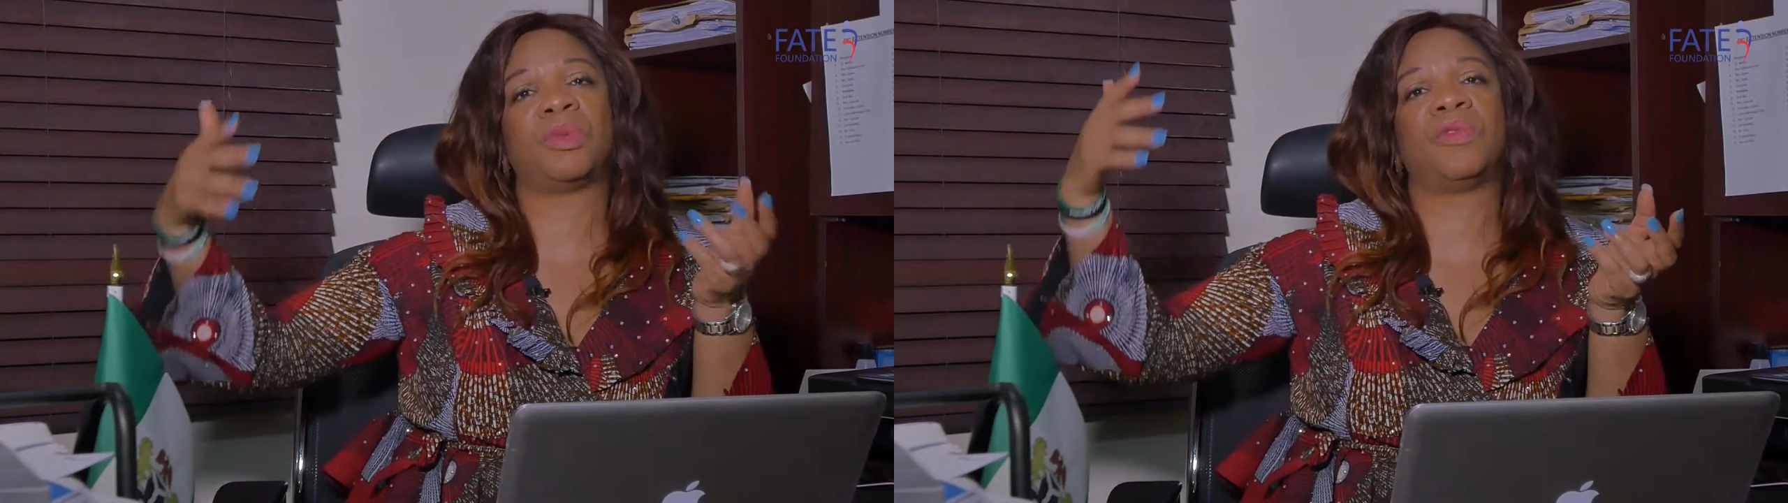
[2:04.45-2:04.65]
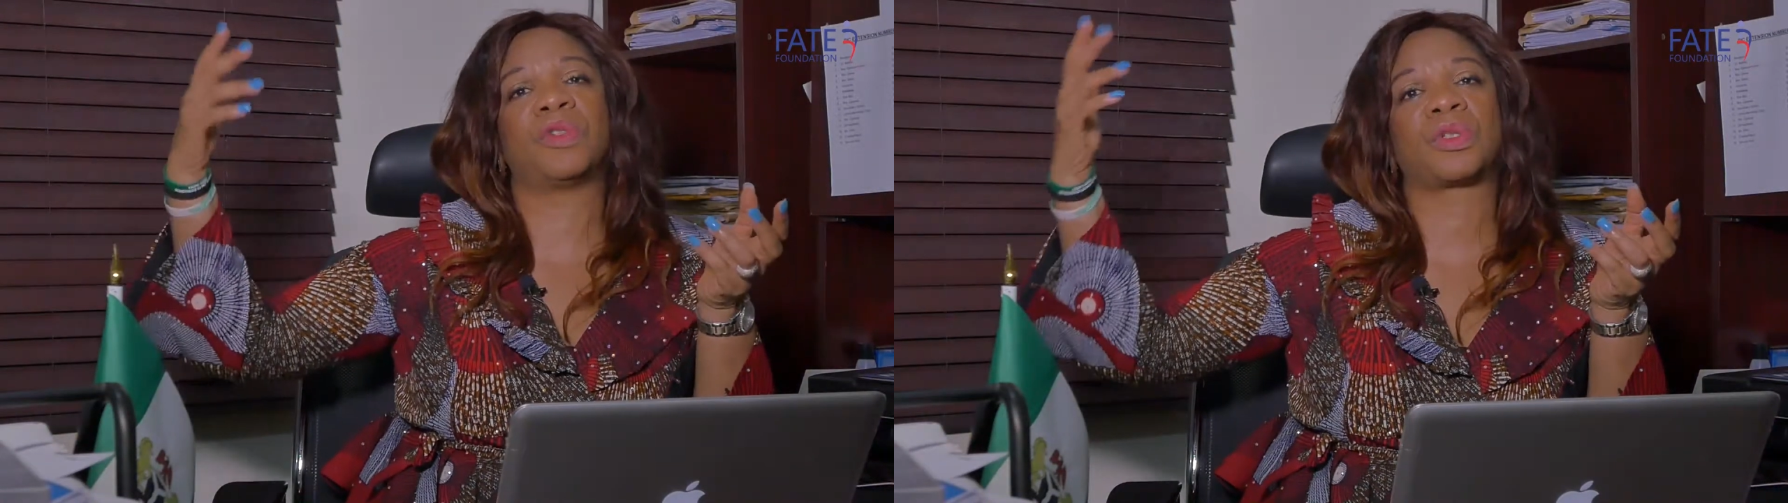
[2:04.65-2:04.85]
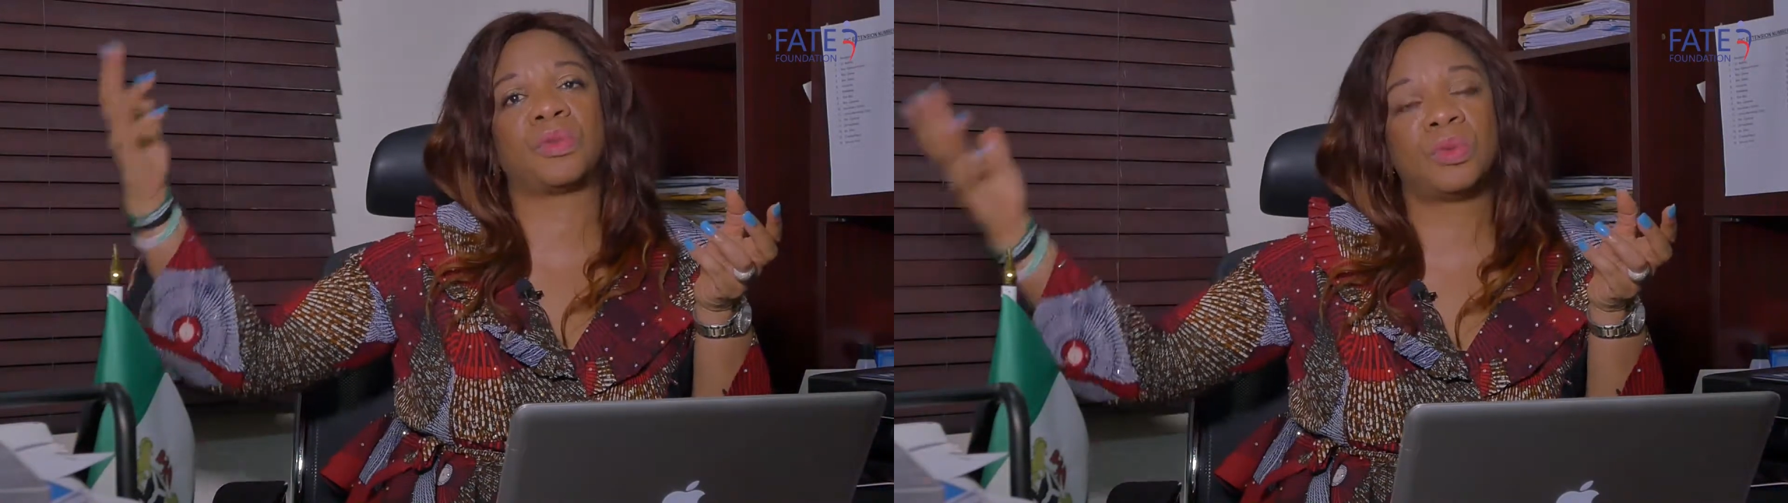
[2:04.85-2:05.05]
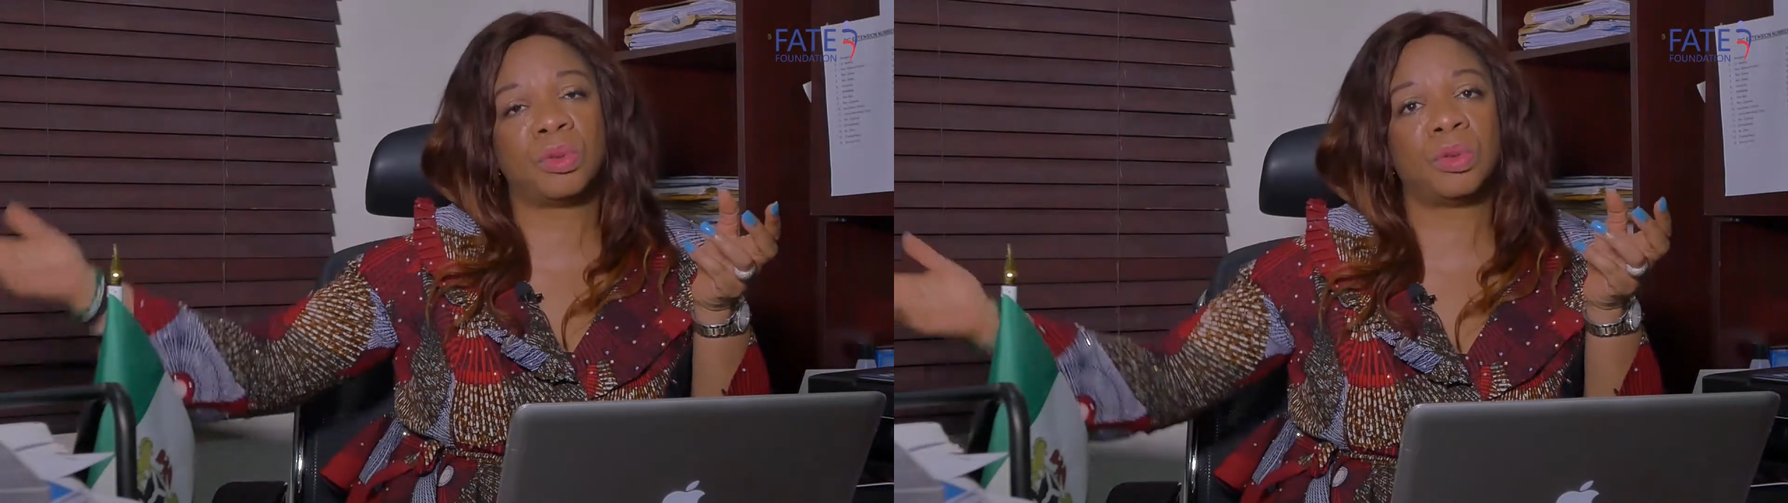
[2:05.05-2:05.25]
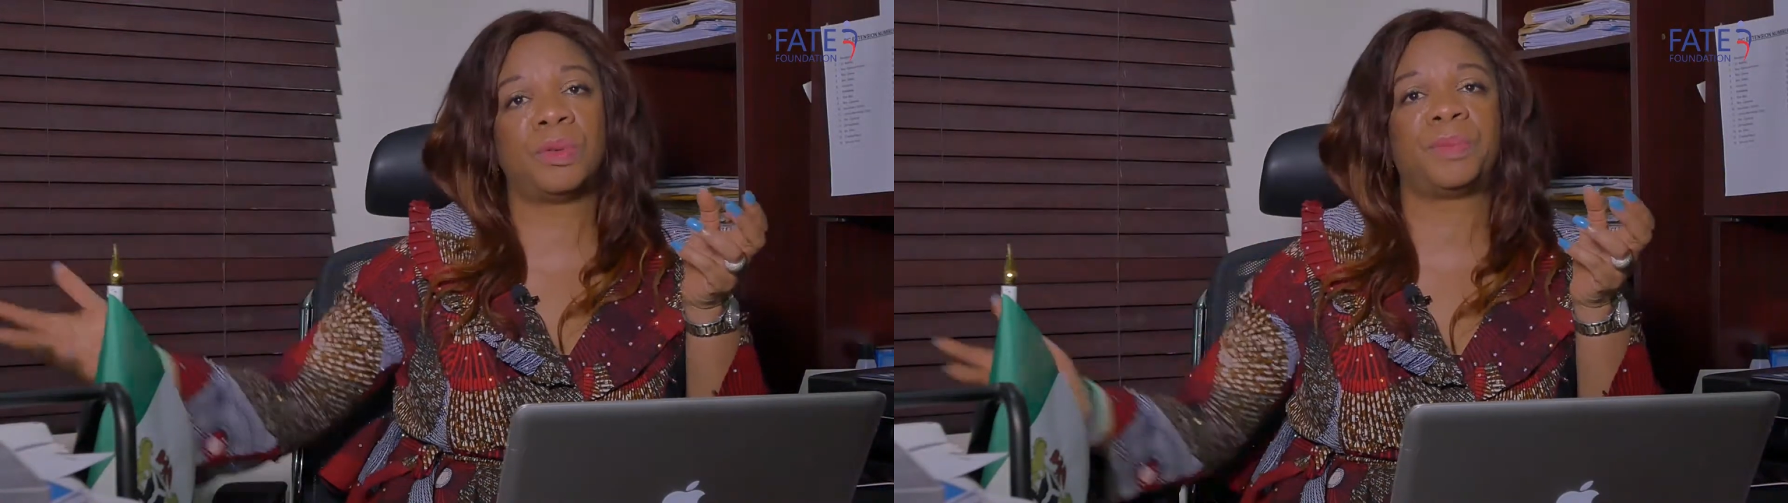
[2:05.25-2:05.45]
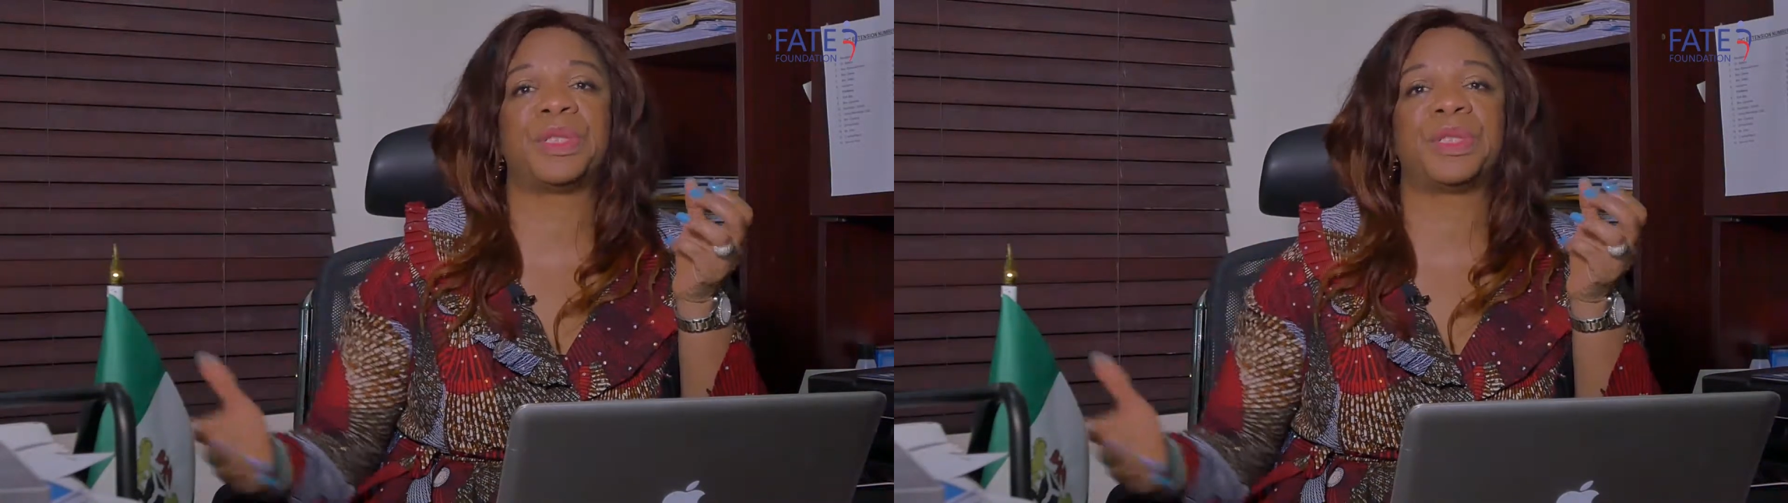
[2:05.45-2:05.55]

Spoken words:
we go for school